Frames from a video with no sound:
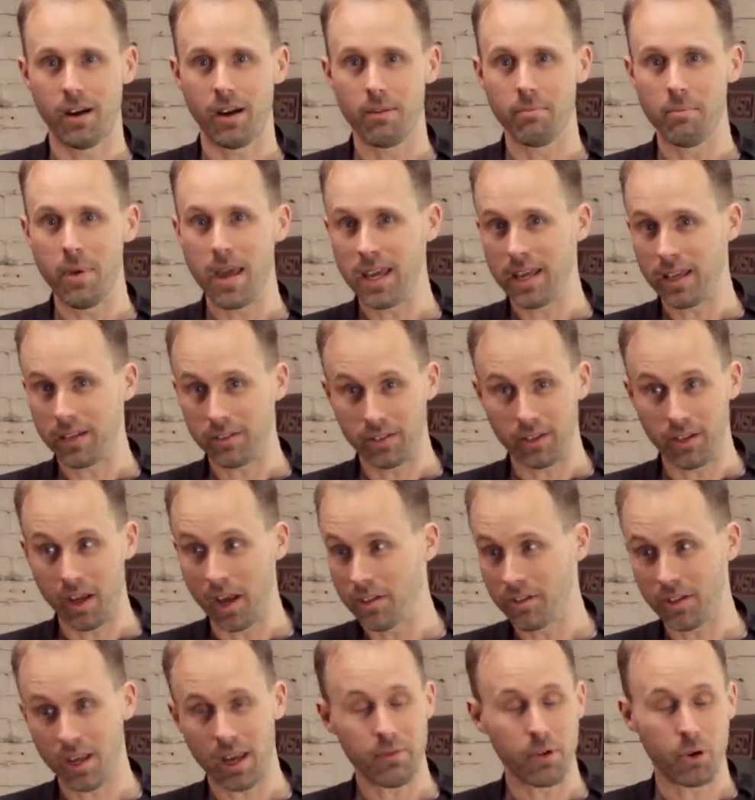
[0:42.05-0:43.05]
Make It
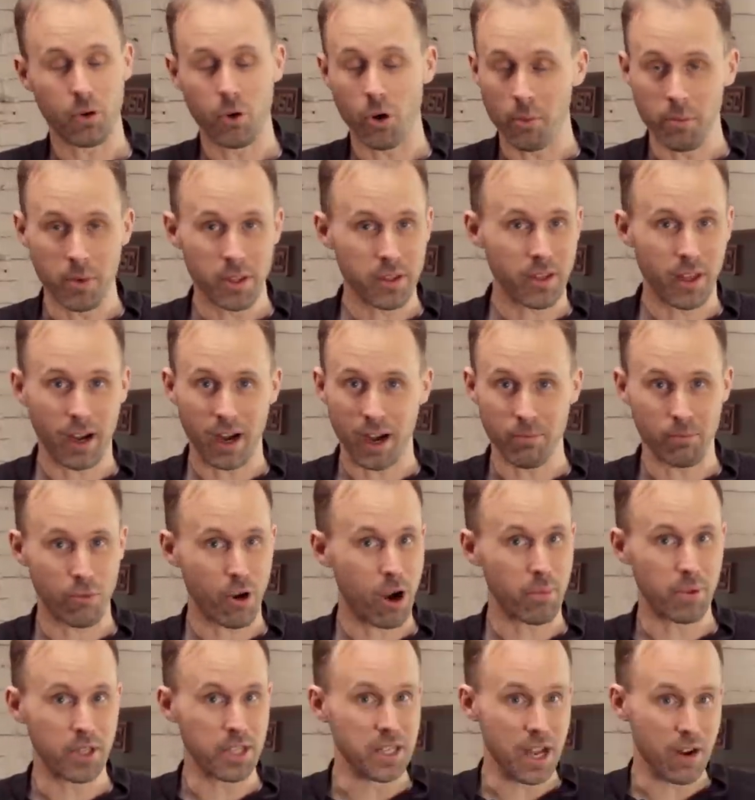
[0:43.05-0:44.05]
does have equipment that I'm
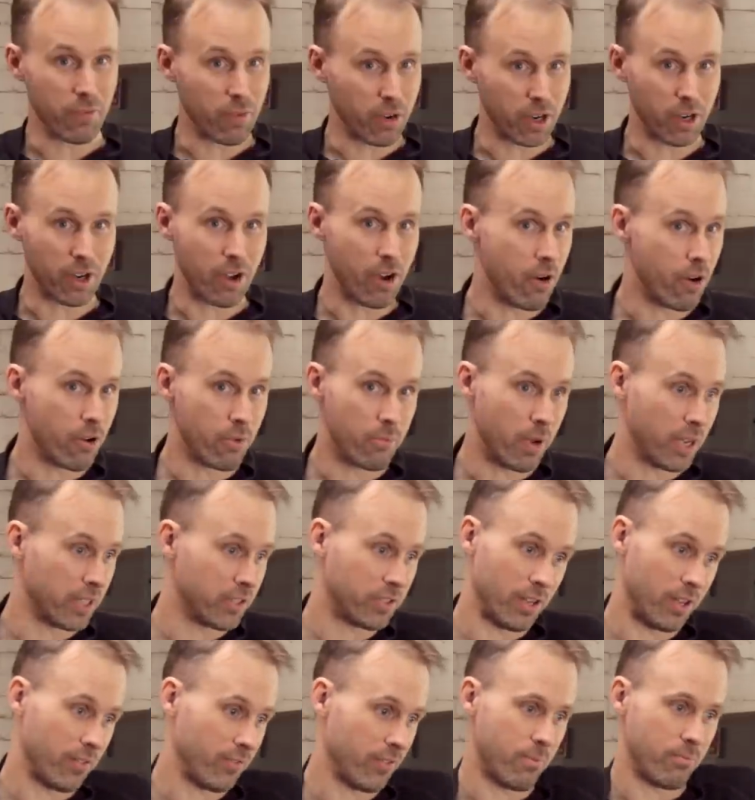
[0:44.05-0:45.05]
probably never going to own
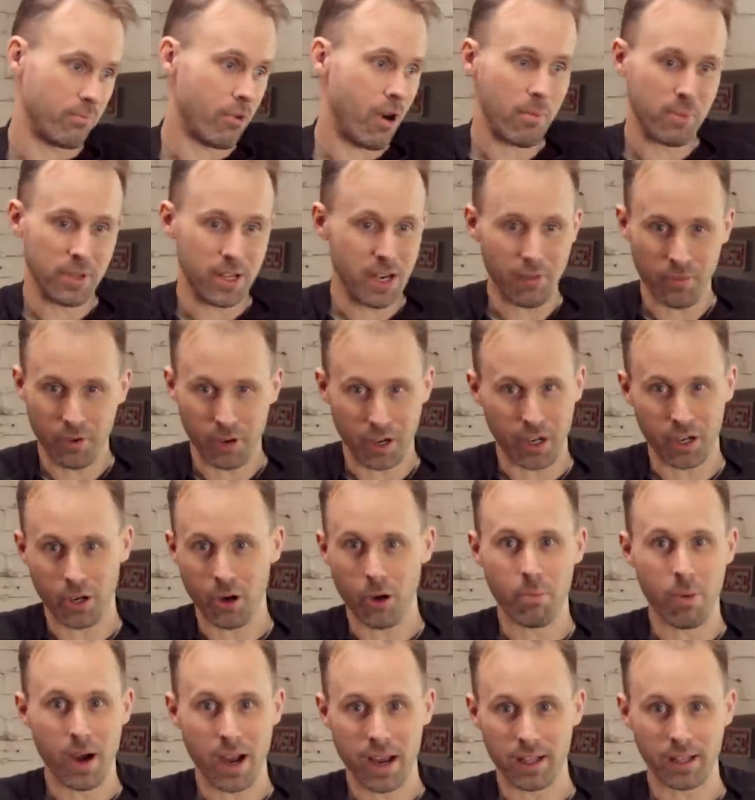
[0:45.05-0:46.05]
myself. I'm probably never going to
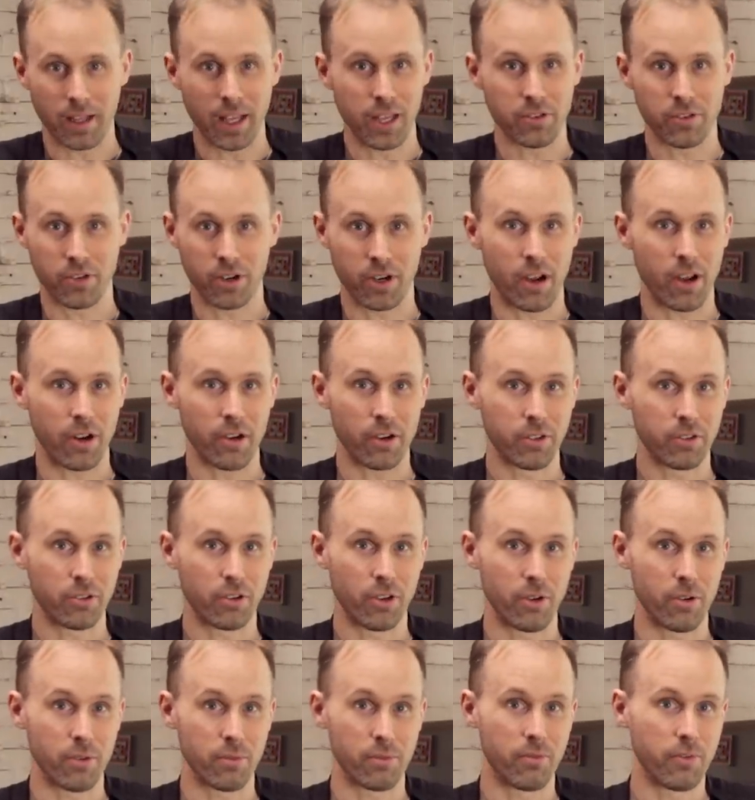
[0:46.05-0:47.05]
go buy a laser cutter,
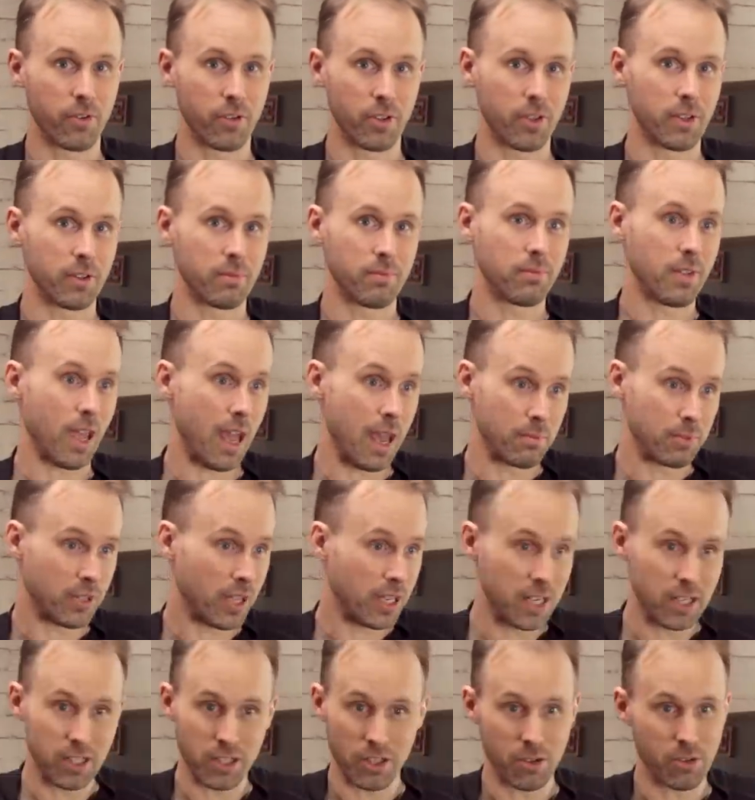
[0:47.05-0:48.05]
so for the times I
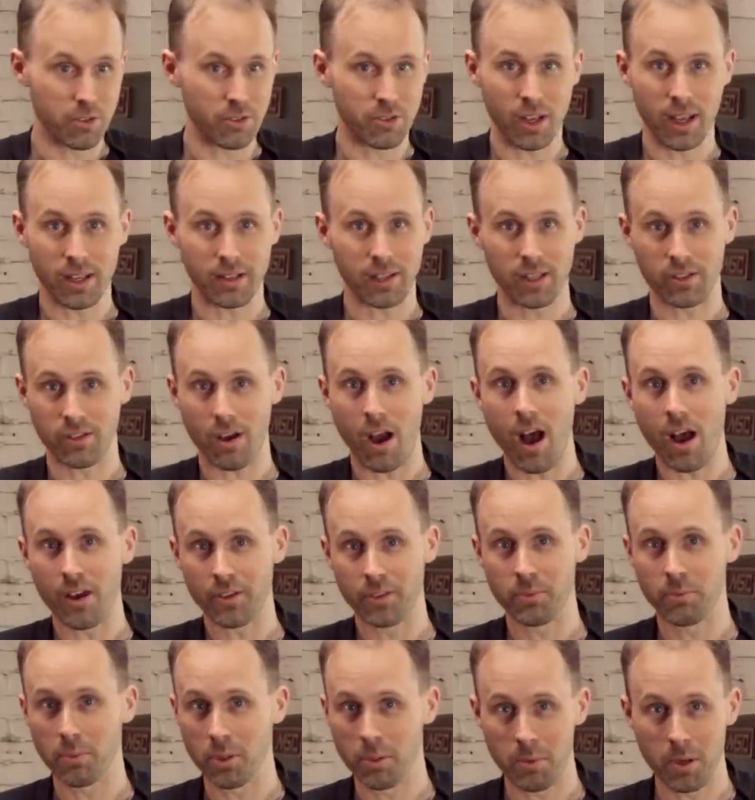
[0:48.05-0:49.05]
need to use that, that's
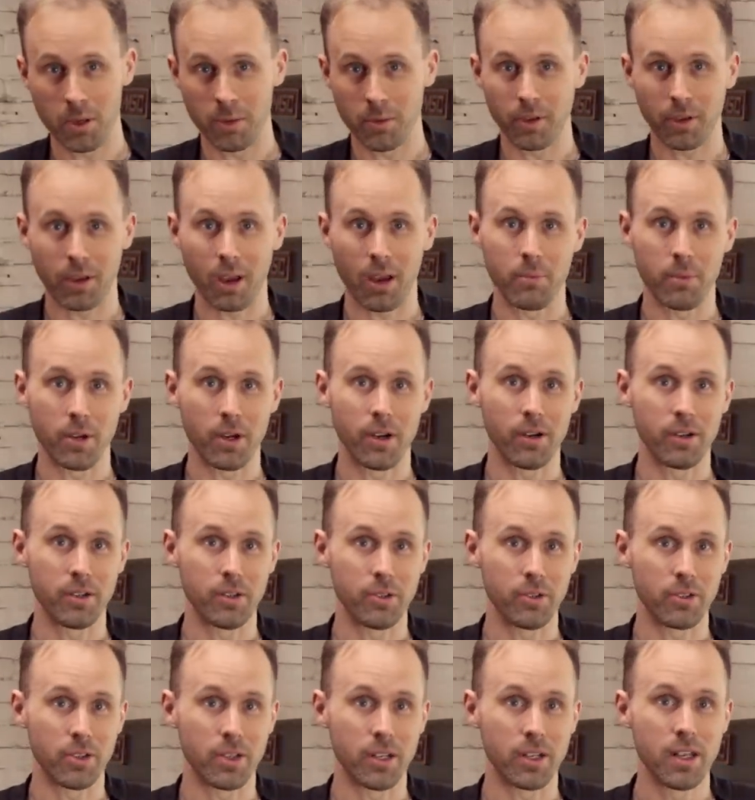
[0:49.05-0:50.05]
awesome to be able to come here and
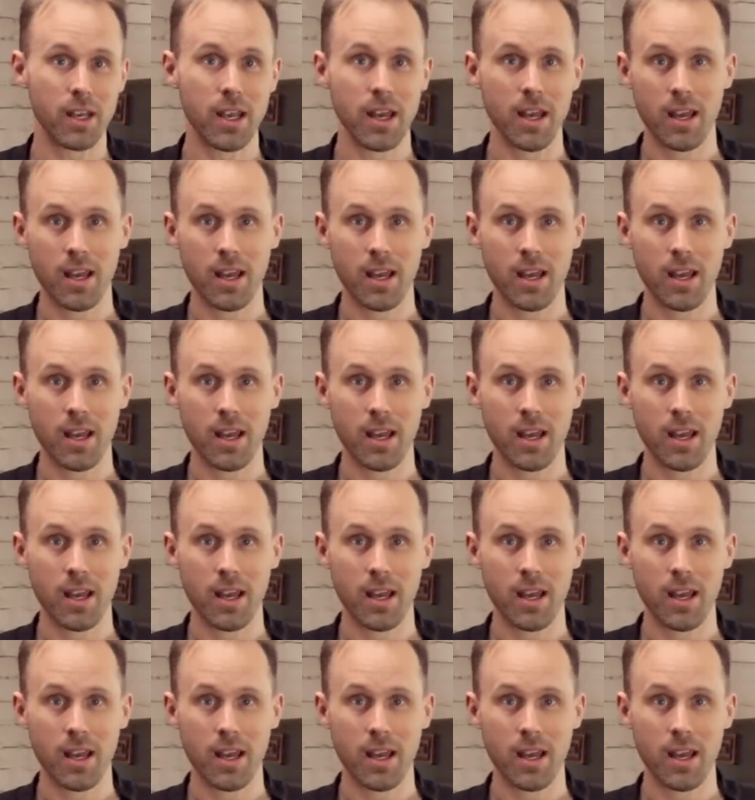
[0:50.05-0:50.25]
use it.